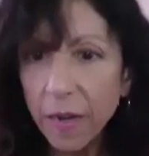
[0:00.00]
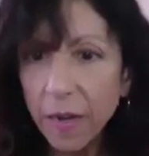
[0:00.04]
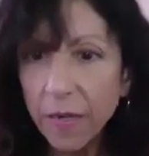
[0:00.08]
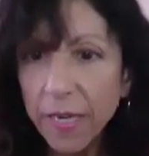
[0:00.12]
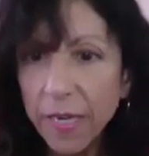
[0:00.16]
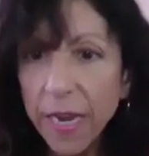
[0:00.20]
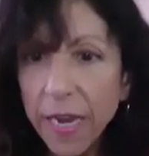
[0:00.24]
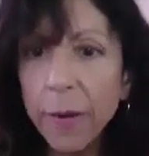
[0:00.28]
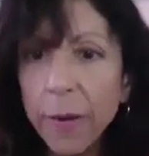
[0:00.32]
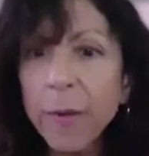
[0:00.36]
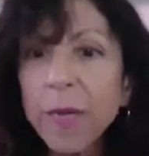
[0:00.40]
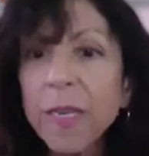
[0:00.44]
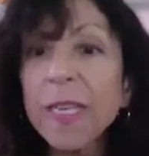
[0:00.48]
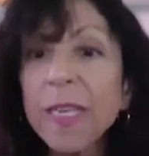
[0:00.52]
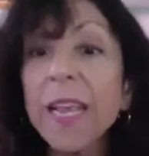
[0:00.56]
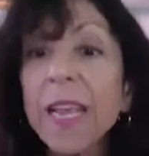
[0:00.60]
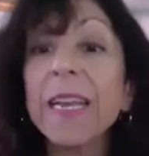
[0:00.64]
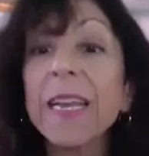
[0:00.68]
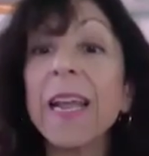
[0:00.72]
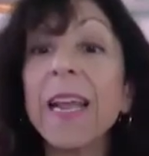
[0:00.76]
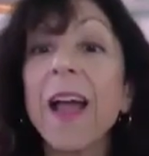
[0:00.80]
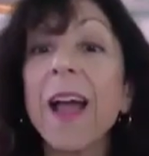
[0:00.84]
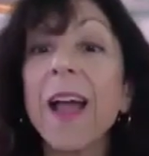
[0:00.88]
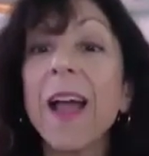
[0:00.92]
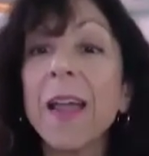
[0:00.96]
Tammy
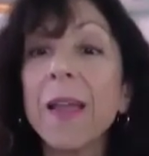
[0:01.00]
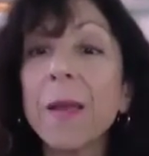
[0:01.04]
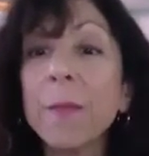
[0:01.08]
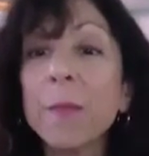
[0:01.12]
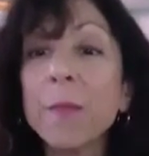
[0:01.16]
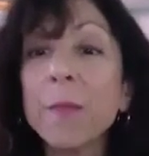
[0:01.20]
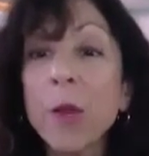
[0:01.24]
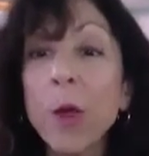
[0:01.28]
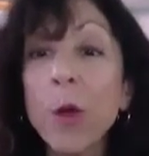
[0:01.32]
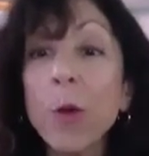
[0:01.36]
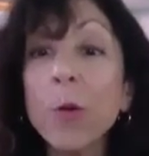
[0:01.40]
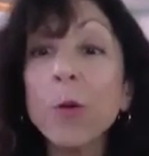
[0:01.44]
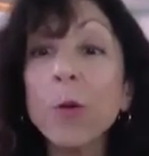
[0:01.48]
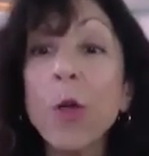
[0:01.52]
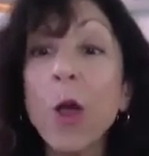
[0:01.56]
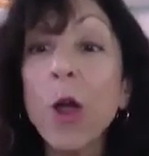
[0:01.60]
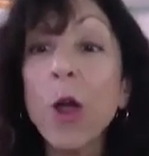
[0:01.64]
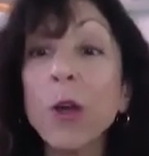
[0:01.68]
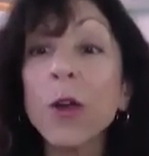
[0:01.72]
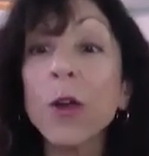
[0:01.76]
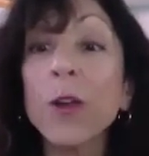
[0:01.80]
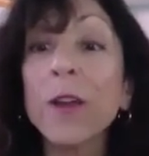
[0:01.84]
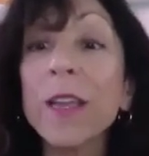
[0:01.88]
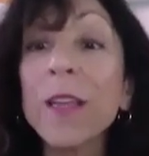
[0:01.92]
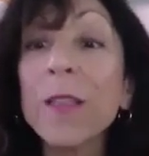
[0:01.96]
said, I am no
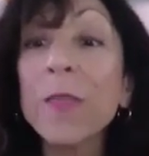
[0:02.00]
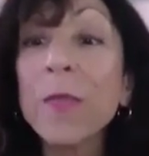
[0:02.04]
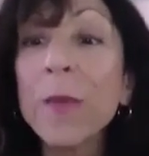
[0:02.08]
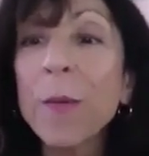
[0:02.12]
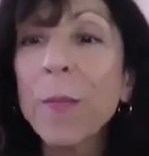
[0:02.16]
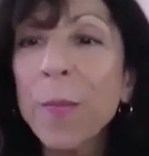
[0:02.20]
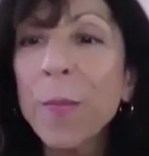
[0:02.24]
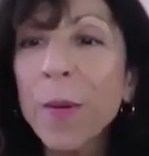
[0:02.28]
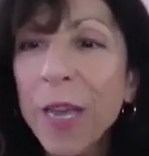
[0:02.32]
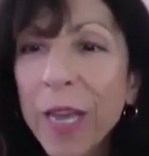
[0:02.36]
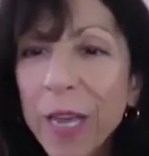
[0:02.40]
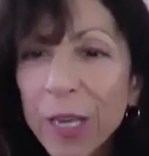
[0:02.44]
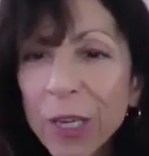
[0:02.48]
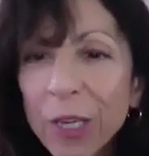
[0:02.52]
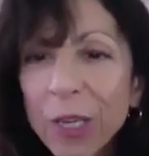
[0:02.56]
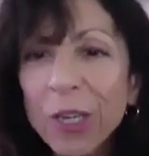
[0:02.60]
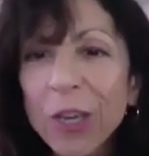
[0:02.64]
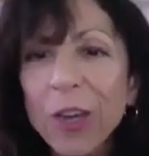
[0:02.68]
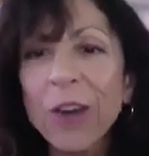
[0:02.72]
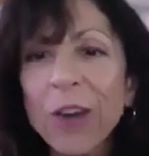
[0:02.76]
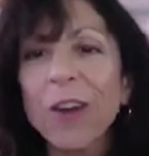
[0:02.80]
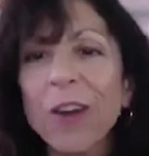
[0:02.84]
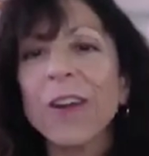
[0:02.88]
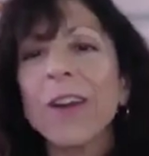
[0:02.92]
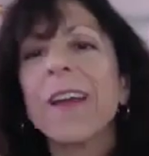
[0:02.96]
longer in the
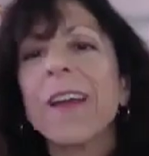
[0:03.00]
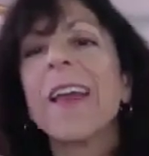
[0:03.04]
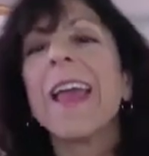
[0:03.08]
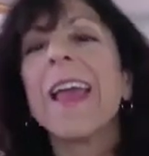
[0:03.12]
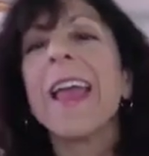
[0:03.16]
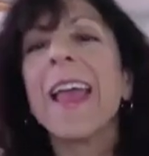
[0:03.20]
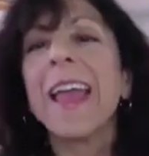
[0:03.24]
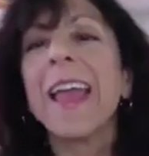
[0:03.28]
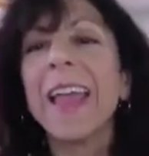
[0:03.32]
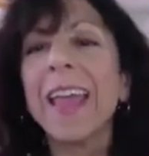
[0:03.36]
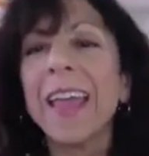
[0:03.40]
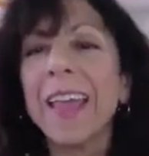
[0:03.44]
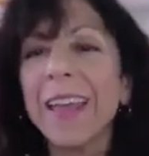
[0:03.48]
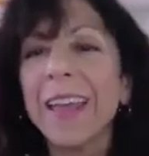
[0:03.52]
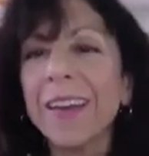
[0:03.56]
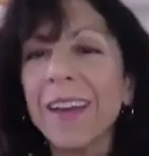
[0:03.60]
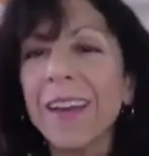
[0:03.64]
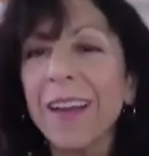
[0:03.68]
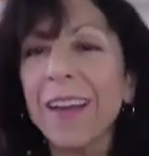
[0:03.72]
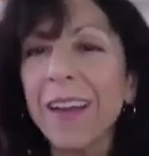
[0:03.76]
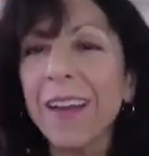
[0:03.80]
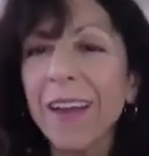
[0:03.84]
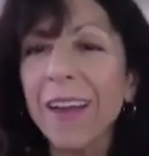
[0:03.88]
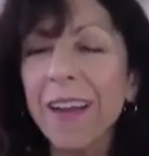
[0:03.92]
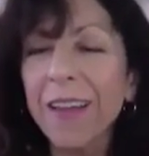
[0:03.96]
picture, and
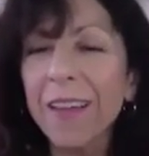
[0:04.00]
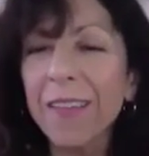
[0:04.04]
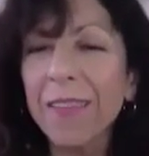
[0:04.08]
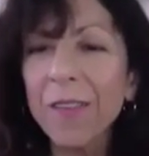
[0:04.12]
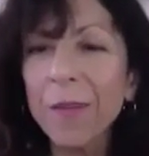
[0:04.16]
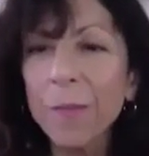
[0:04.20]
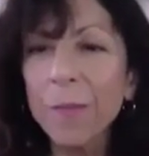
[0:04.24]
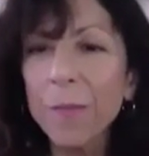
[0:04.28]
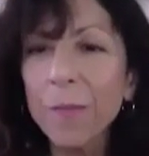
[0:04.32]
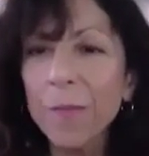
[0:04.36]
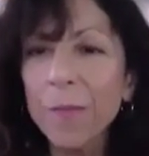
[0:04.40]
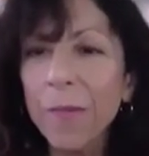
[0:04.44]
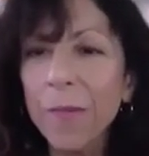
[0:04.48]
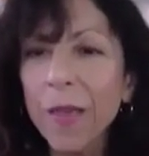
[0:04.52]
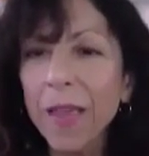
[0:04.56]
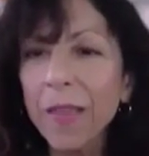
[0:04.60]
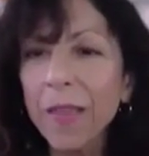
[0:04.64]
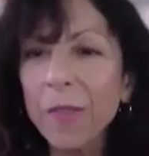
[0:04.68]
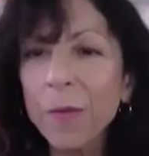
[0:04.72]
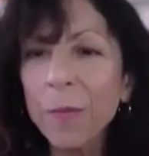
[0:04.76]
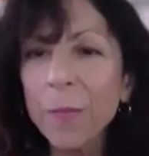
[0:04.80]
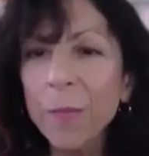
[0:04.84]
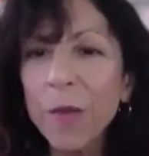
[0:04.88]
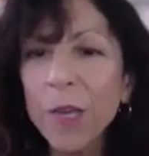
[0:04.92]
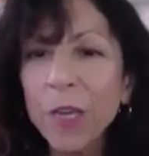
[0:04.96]
the
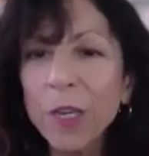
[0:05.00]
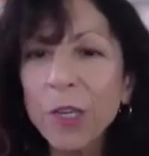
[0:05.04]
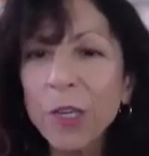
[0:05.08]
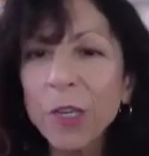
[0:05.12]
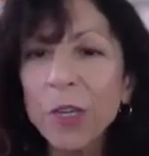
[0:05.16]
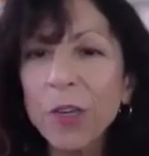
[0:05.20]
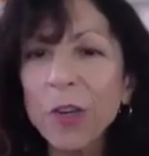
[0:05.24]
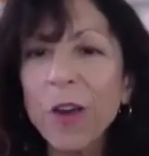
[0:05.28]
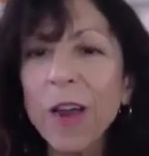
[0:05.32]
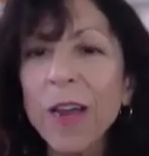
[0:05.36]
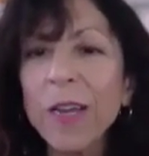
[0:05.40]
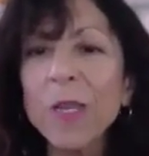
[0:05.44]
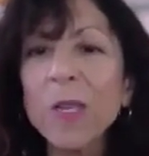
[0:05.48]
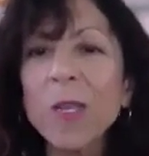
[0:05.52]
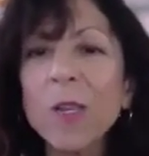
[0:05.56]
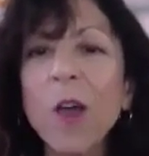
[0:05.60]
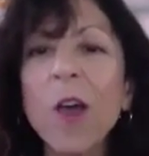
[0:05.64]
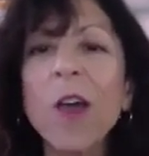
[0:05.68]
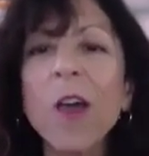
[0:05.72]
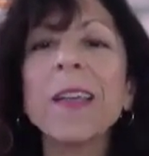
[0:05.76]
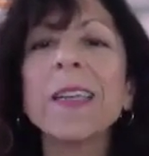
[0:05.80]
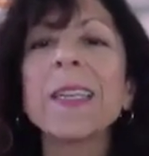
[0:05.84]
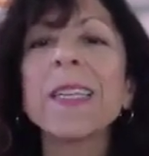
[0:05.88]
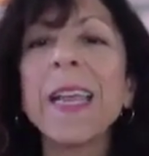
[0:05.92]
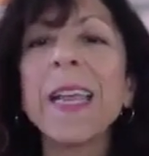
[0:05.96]
picture I
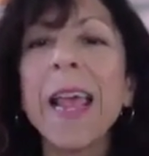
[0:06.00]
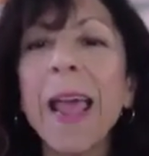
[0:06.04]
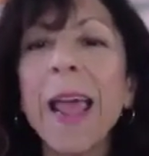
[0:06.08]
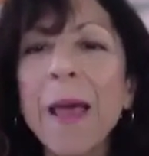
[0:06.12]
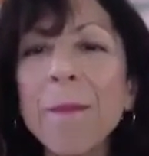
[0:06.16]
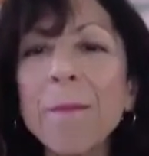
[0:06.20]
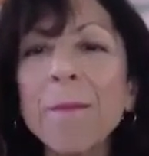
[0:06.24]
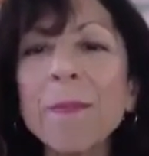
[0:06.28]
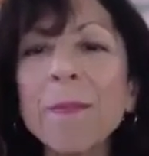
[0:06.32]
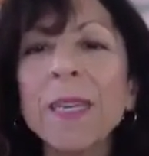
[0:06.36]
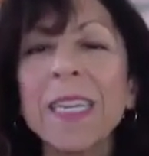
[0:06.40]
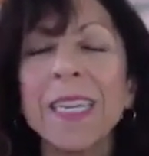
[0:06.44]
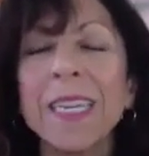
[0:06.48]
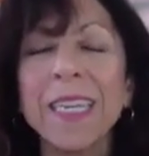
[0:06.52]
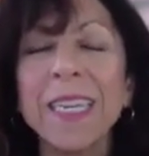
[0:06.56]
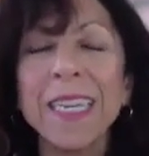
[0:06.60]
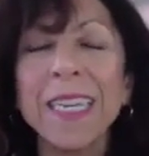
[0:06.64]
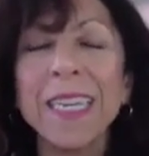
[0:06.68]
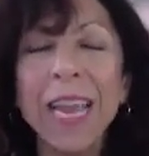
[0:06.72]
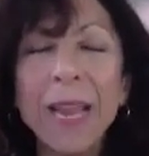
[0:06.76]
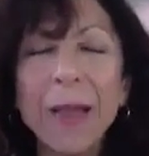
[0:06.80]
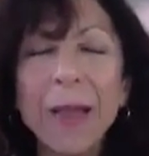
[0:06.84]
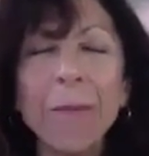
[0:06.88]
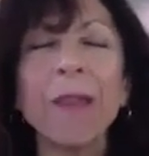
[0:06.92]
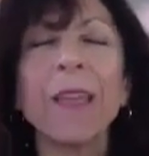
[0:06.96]
saw is empty.
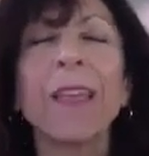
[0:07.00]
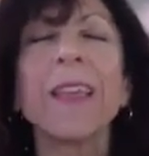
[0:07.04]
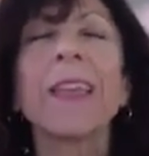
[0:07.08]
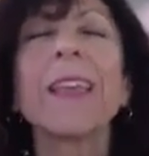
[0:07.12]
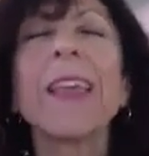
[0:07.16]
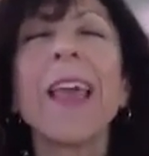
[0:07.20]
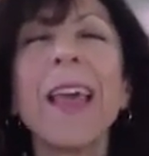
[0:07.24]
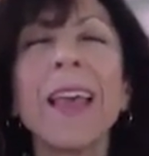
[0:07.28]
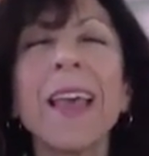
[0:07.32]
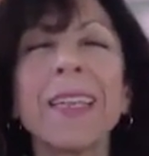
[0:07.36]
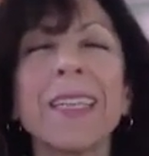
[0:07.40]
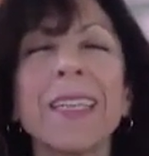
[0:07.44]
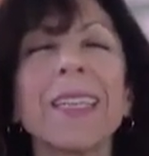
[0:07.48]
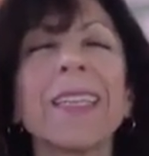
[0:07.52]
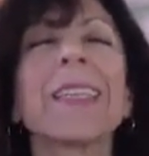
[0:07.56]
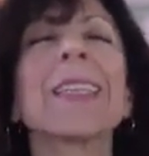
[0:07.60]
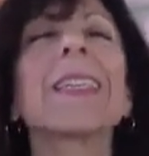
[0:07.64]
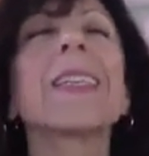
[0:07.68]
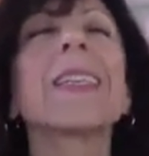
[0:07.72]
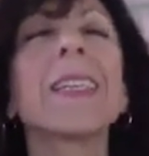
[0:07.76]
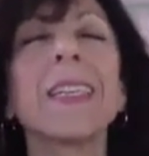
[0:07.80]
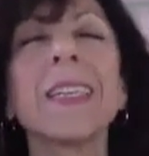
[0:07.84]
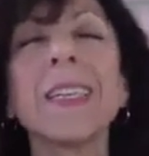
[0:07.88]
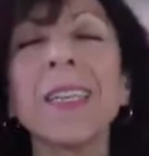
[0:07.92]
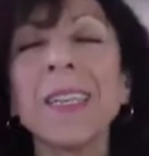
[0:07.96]
Tammy, yes,
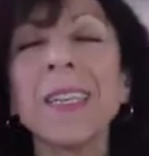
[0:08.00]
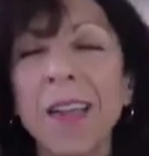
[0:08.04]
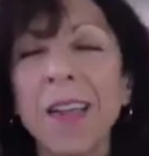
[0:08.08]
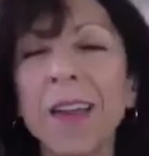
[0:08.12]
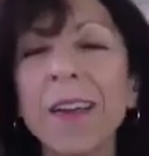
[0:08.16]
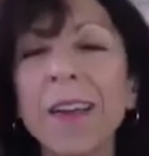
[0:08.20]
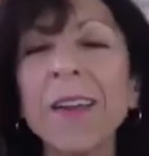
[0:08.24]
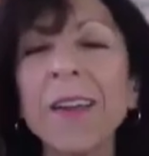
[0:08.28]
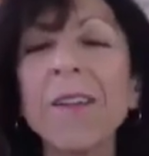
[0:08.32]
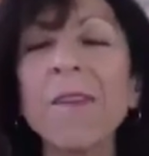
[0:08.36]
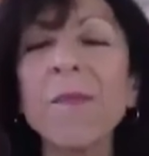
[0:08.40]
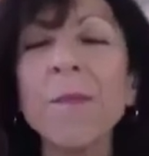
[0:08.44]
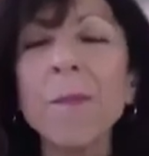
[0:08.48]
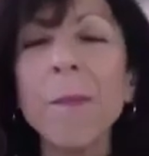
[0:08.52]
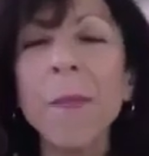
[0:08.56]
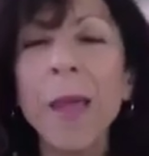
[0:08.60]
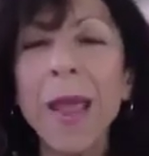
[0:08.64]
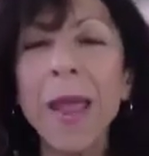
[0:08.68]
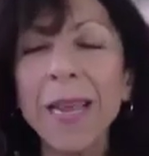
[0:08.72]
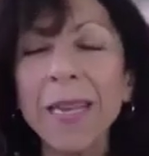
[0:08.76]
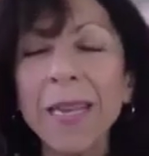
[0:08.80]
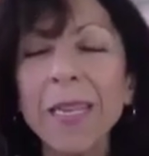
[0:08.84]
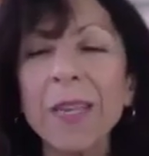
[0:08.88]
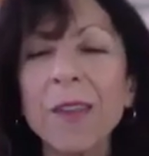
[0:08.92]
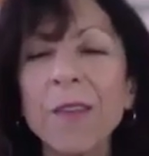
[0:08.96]
this is a sign of
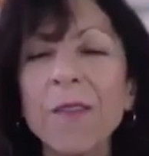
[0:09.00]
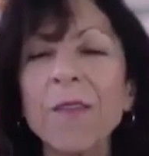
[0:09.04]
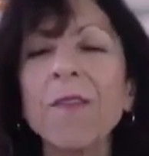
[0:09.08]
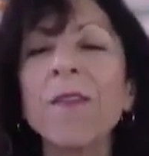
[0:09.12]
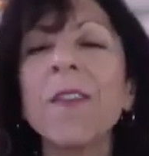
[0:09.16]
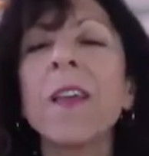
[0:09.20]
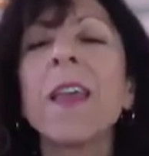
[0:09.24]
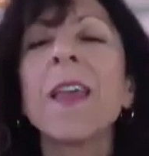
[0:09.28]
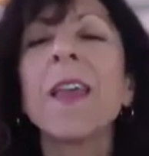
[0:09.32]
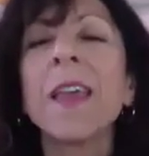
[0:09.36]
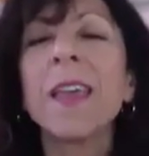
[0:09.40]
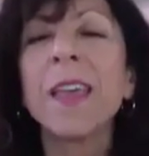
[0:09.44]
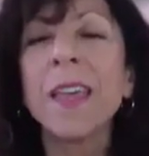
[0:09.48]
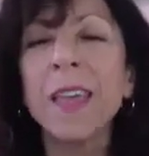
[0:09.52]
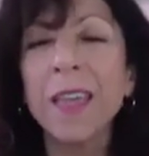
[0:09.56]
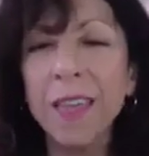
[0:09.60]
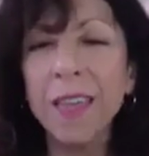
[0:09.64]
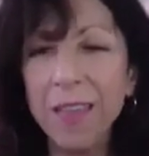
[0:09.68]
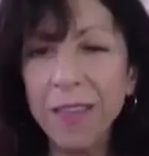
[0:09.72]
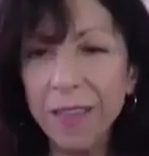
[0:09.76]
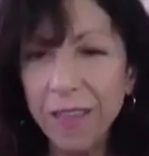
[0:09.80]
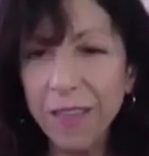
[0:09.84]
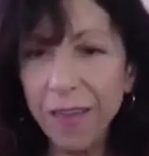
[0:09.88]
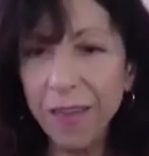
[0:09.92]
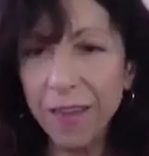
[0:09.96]
massive
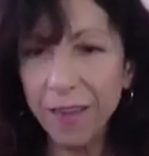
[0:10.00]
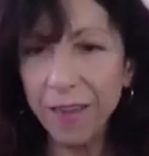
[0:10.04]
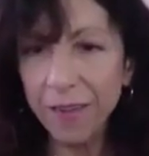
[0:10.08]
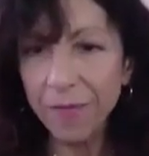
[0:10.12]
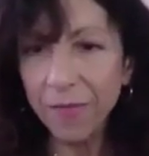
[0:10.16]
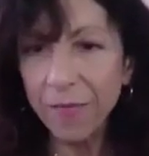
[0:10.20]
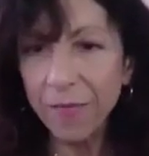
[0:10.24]
healing.